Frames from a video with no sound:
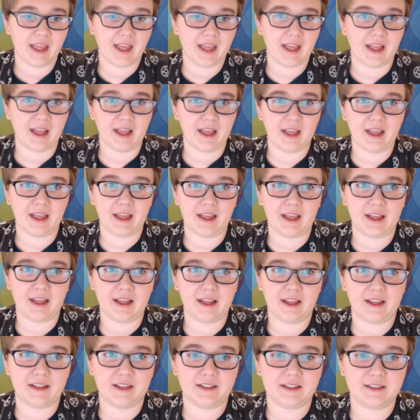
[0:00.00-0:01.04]

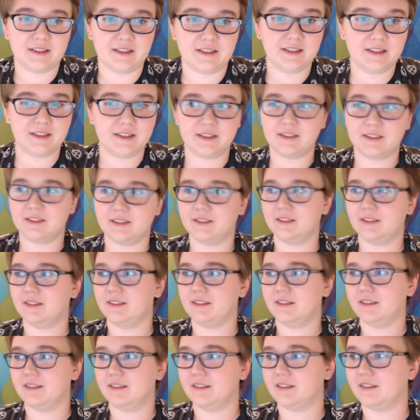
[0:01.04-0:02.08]
And
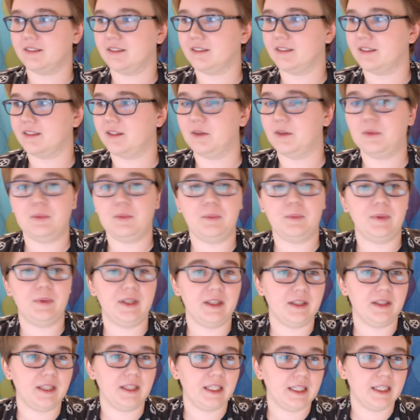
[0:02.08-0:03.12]

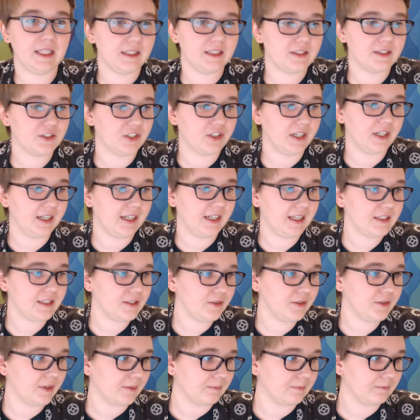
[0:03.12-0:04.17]
we can try and answer them.